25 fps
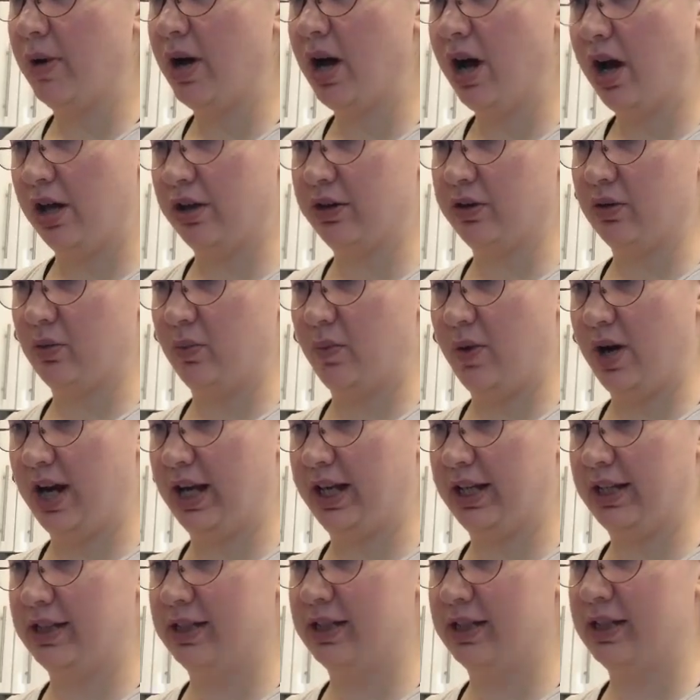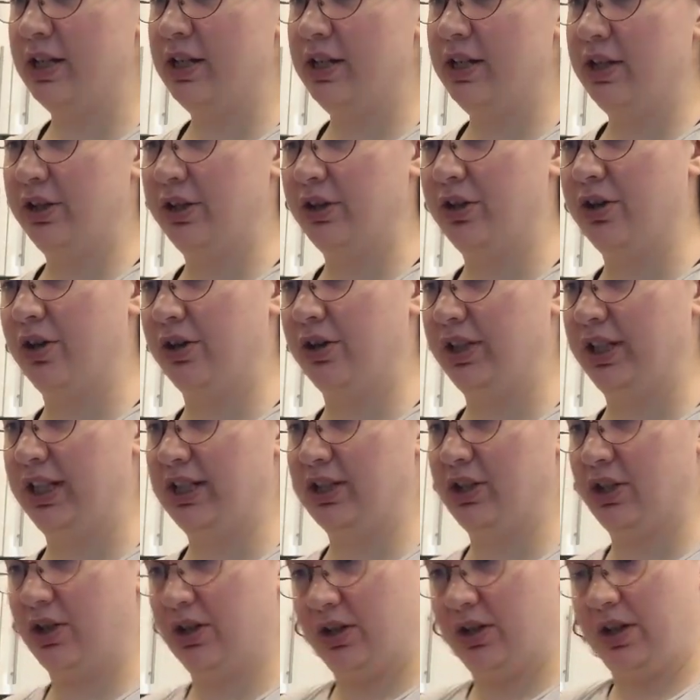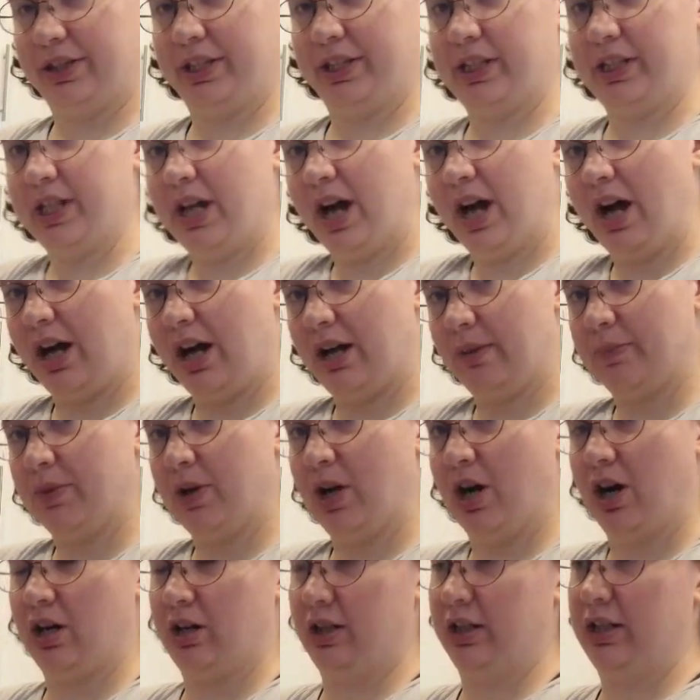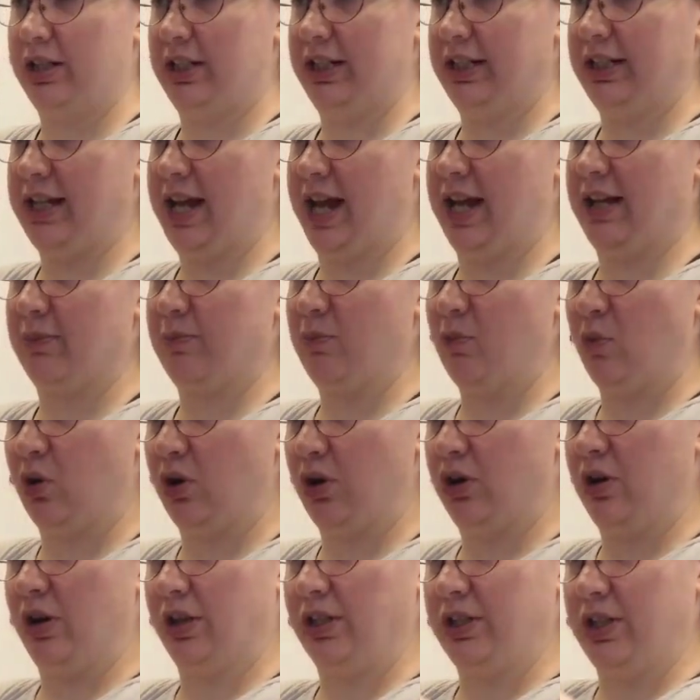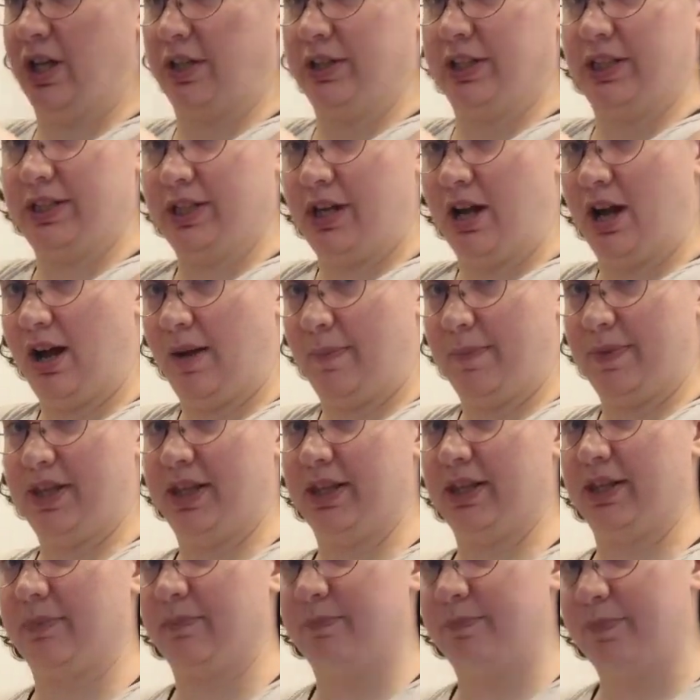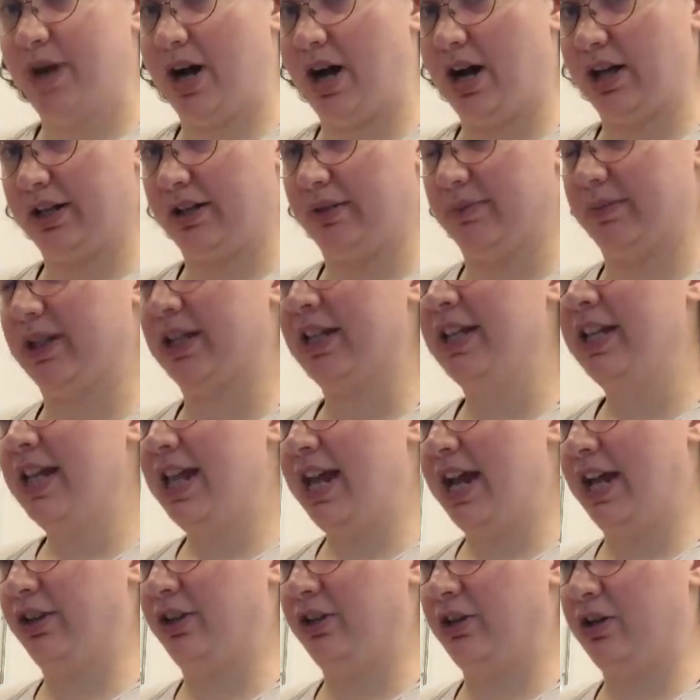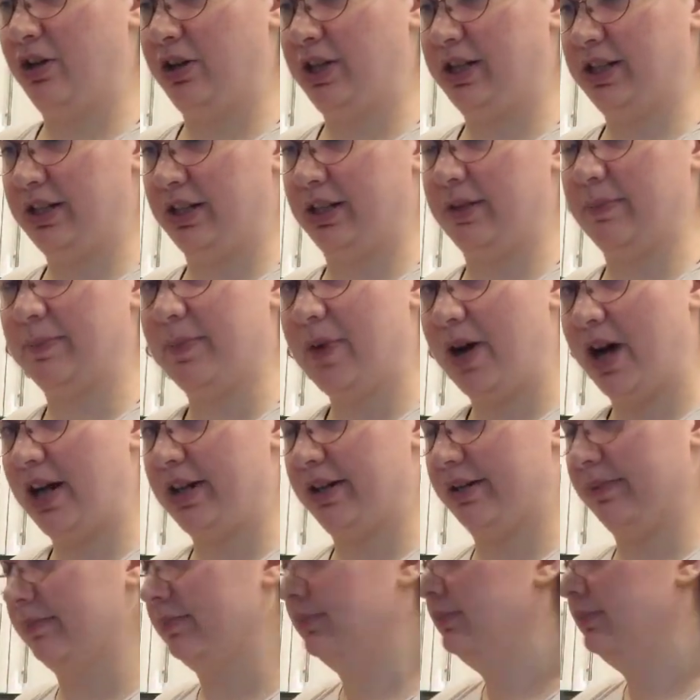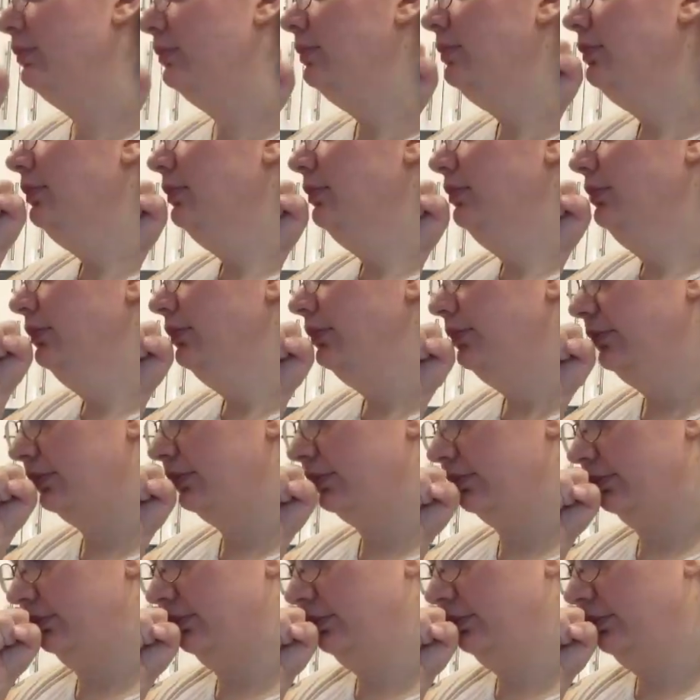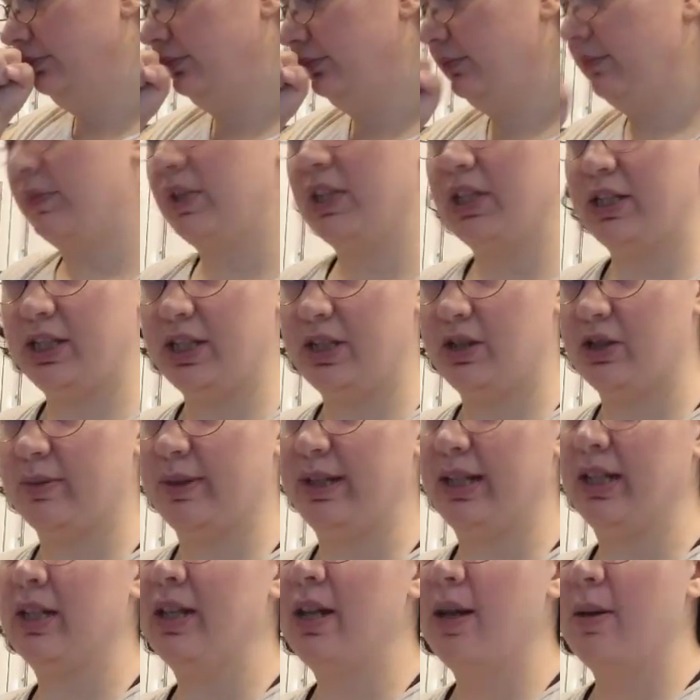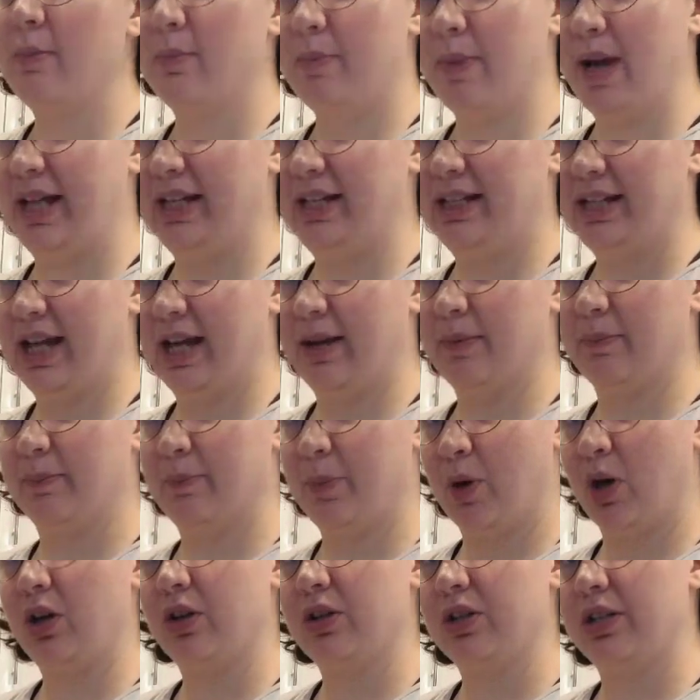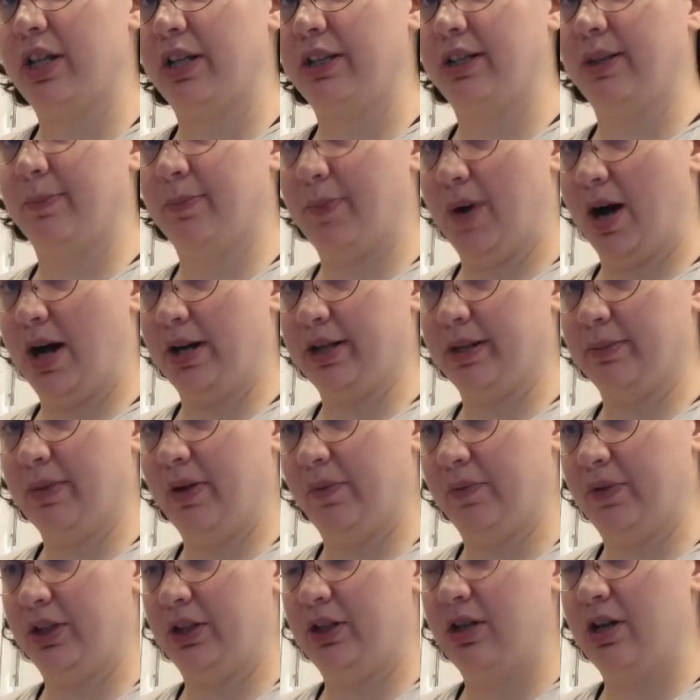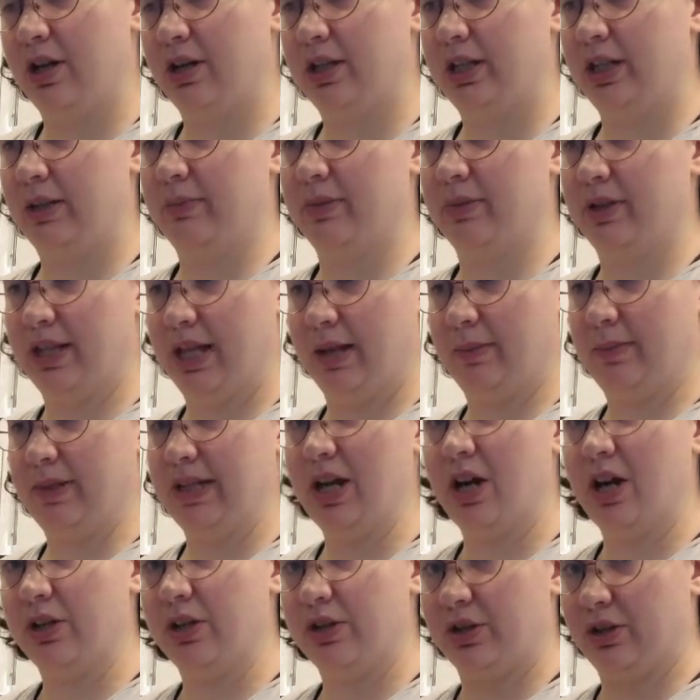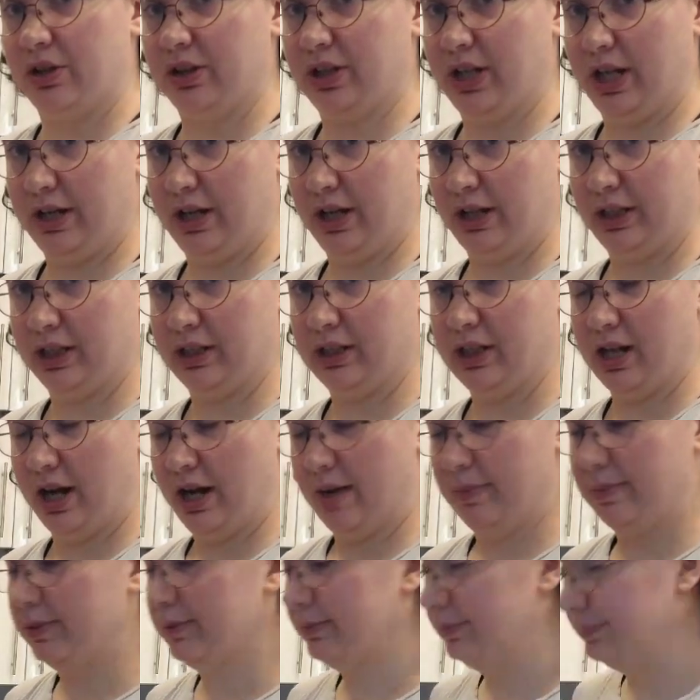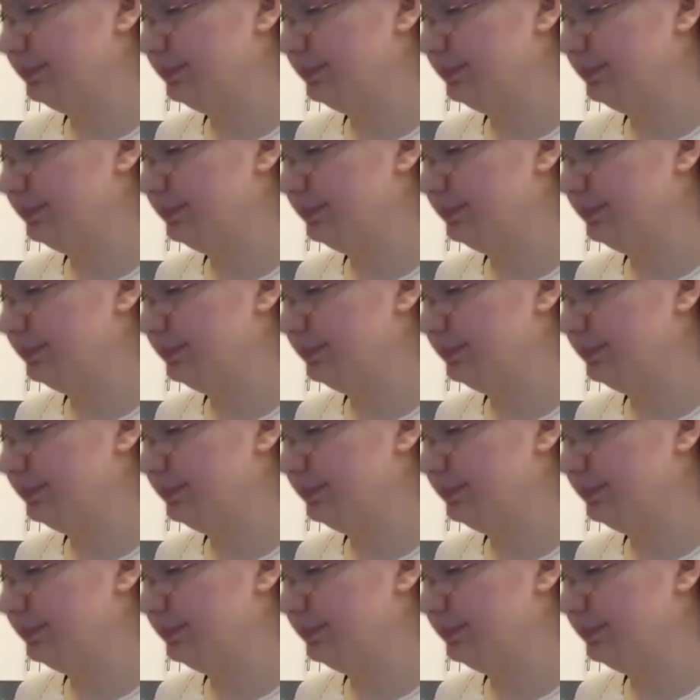Otherwise, the cookies that are on the top are gonna get more cooked on the top than the bottom, and the cookies on the bottom, excuse me, might get burnt on the bottom of the cookie but then be underdone on the top.